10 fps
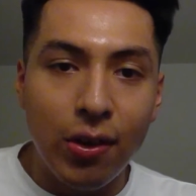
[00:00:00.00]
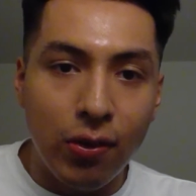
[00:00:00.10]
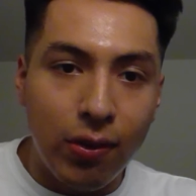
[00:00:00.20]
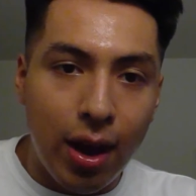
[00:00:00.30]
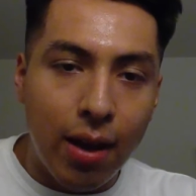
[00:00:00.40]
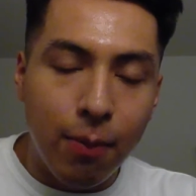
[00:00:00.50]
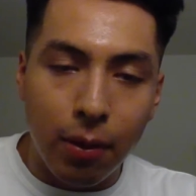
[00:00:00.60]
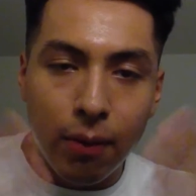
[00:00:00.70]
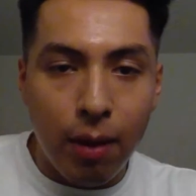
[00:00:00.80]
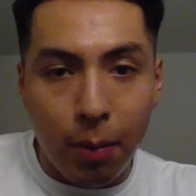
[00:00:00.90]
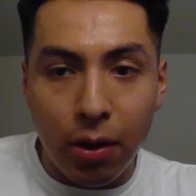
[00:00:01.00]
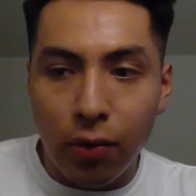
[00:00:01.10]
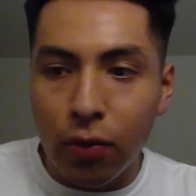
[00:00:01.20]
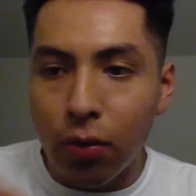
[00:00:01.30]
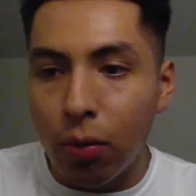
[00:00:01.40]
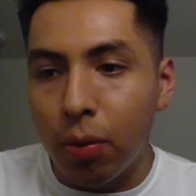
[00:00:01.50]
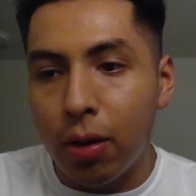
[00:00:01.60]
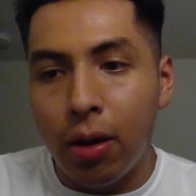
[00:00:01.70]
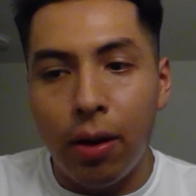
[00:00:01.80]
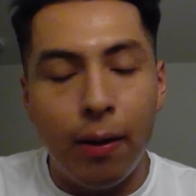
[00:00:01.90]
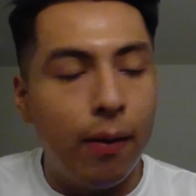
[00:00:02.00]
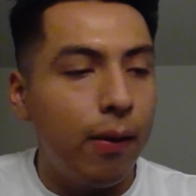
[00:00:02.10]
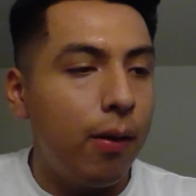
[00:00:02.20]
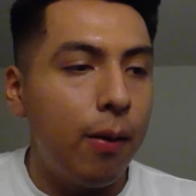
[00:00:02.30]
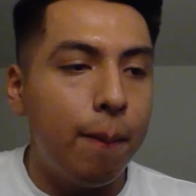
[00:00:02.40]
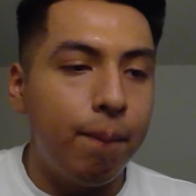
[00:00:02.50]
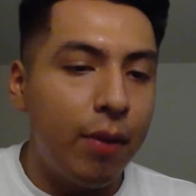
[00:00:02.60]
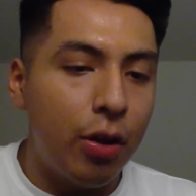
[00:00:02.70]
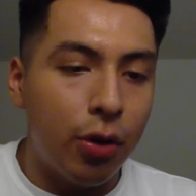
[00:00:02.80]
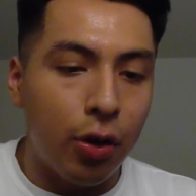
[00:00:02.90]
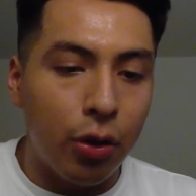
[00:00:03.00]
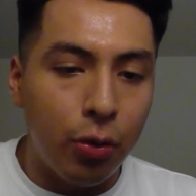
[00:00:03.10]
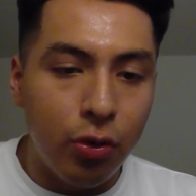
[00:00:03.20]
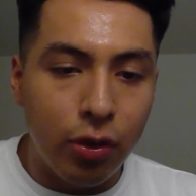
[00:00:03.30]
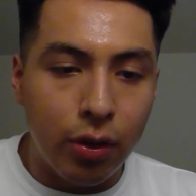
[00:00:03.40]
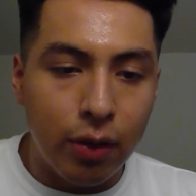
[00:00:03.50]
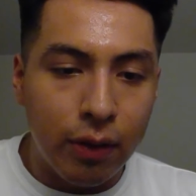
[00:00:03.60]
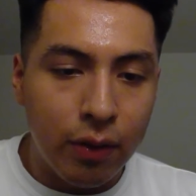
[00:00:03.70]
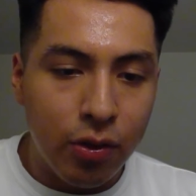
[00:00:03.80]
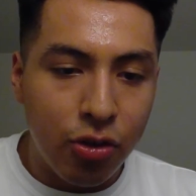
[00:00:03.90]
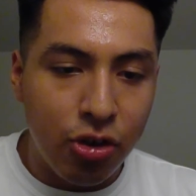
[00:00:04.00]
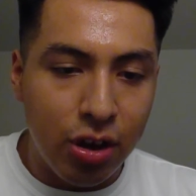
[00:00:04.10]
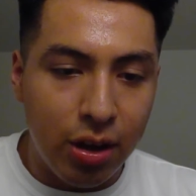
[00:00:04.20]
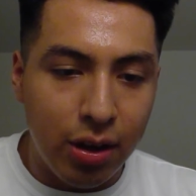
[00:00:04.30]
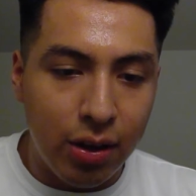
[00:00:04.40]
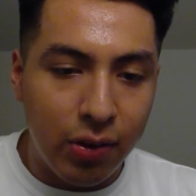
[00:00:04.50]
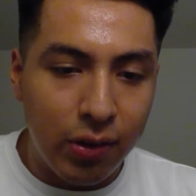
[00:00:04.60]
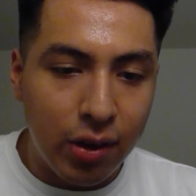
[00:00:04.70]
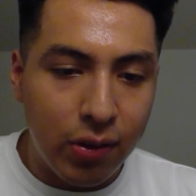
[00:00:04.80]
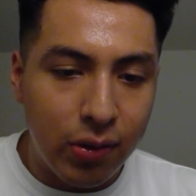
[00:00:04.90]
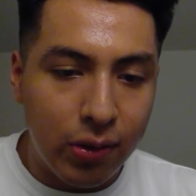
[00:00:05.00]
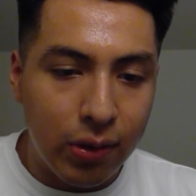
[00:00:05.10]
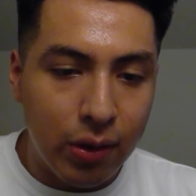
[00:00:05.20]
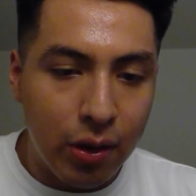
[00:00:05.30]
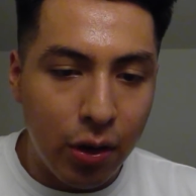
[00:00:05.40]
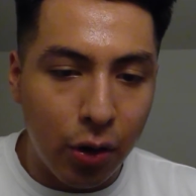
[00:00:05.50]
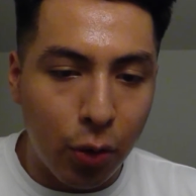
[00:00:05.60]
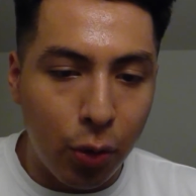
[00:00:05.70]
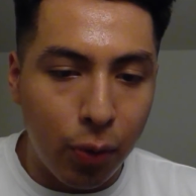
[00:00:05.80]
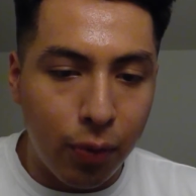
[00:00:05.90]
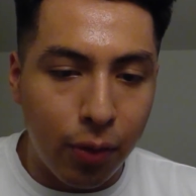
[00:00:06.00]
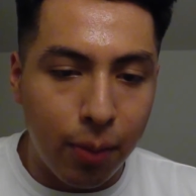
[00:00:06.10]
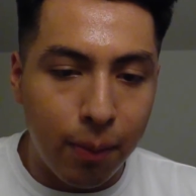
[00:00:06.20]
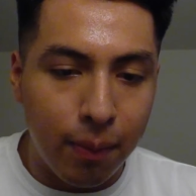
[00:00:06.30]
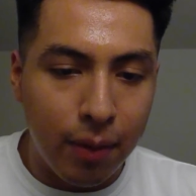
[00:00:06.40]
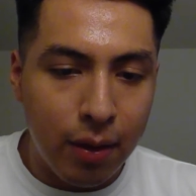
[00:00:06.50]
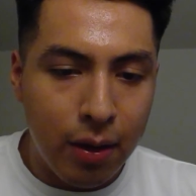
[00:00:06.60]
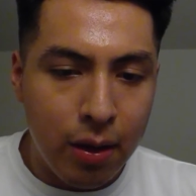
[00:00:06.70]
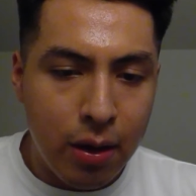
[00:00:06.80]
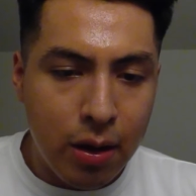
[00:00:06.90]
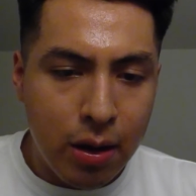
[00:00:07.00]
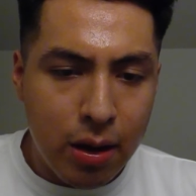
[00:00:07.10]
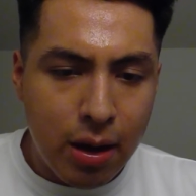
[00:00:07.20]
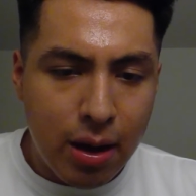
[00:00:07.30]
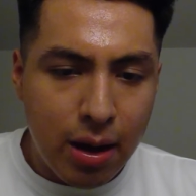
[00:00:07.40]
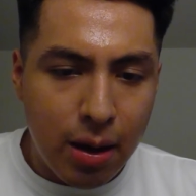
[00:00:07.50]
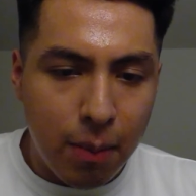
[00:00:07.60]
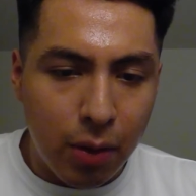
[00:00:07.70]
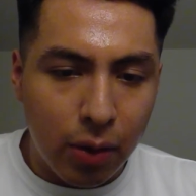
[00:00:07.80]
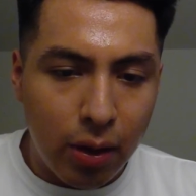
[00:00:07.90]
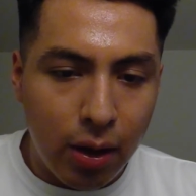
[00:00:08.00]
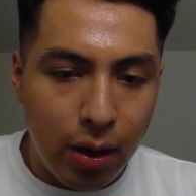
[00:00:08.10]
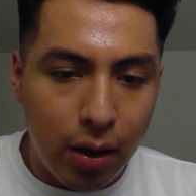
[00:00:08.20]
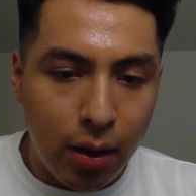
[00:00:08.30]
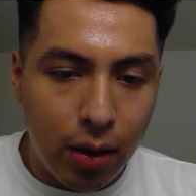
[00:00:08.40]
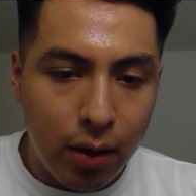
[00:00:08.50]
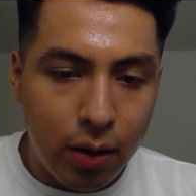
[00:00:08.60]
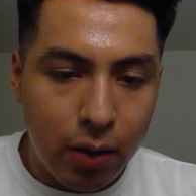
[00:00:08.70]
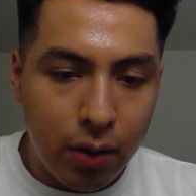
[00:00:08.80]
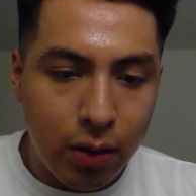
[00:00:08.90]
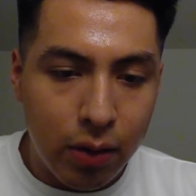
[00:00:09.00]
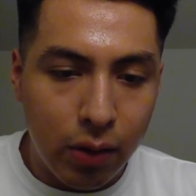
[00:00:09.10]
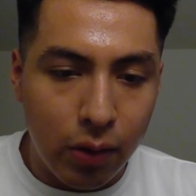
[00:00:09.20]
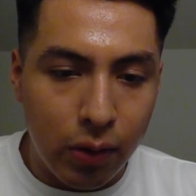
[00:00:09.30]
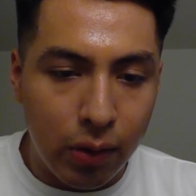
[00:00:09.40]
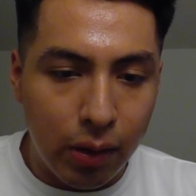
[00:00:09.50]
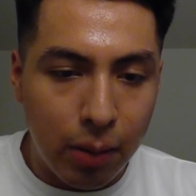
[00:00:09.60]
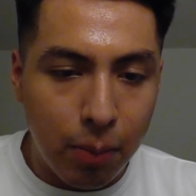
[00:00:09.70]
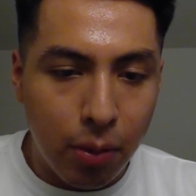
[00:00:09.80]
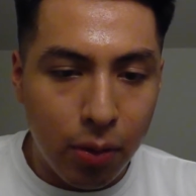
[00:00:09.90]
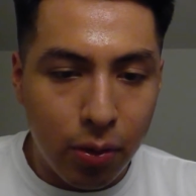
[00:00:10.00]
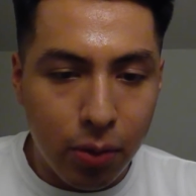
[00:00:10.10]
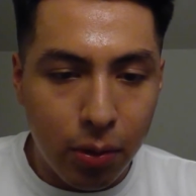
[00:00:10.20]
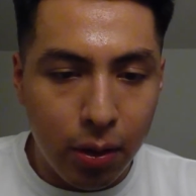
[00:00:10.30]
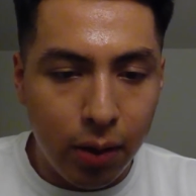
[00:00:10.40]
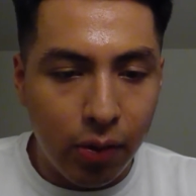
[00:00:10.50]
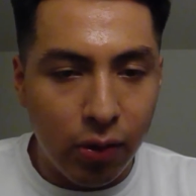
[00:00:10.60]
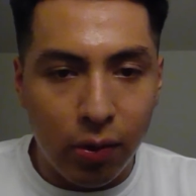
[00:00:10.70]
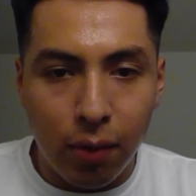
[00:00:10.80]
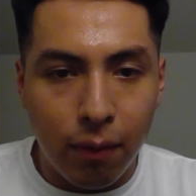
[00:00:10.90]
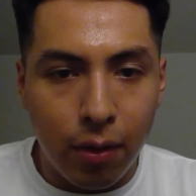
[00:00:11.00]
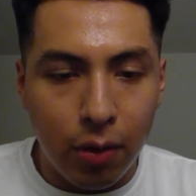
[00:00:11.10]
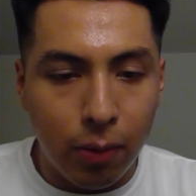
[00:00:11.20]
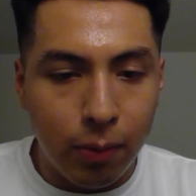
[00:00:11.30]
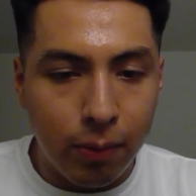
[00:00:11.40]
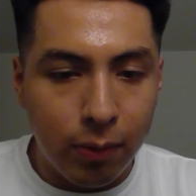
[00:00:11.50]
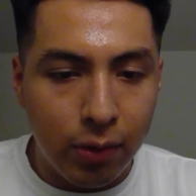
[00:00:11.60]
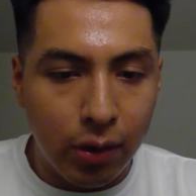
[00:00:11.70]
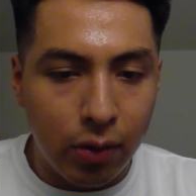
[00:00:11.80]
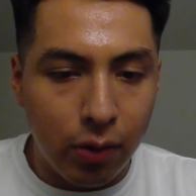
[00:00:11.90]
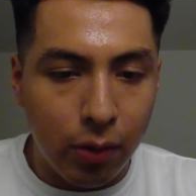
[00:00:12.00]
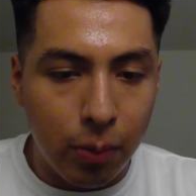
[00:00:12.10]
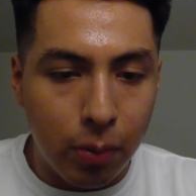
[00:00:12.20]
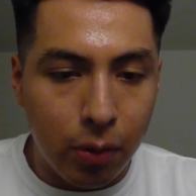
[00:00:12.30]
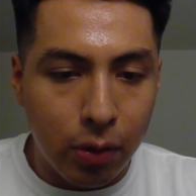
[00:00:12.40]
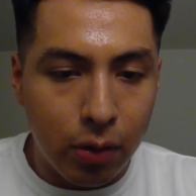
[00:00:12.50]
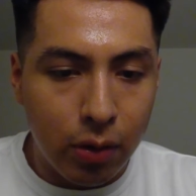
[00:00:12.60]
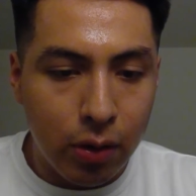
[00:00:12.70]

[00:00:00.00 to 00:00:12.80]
sad, but I mean, it's true. And in her conclusion, she cites a quote from MLK. This is again part 3, just the final section of the book.